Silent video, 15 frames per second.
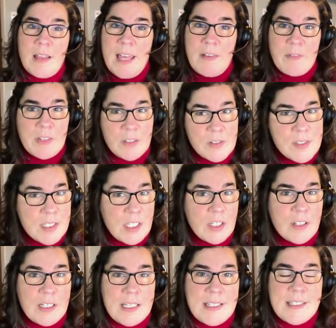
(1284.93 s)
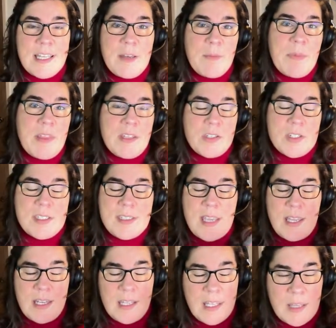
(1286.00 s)
have a little security tip that just
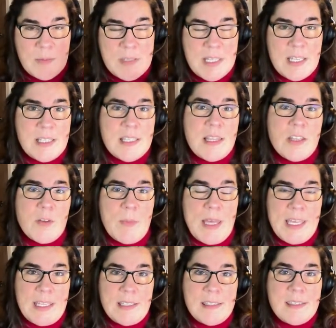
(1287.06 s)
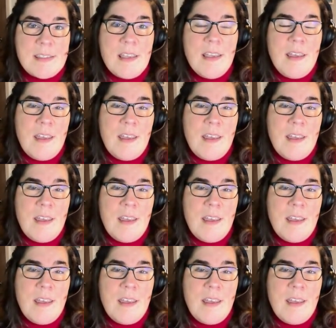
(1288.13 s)
kind of keeps things in their minds